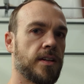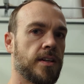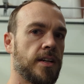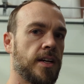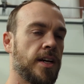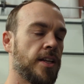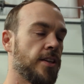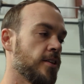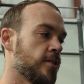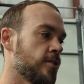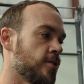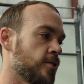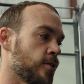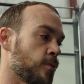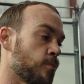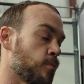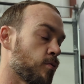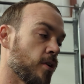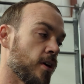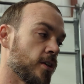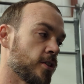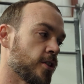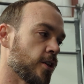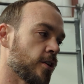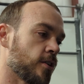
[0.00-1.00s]
and this is a
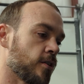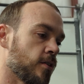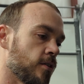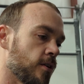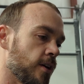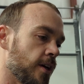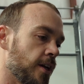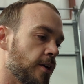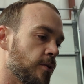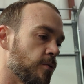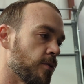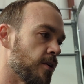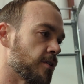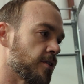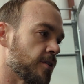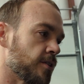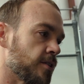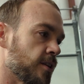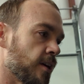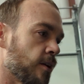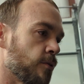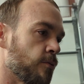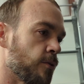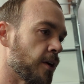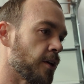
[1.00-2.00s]
project car anyways. It's
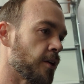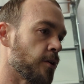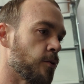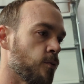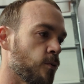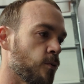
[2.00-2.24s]
not ready to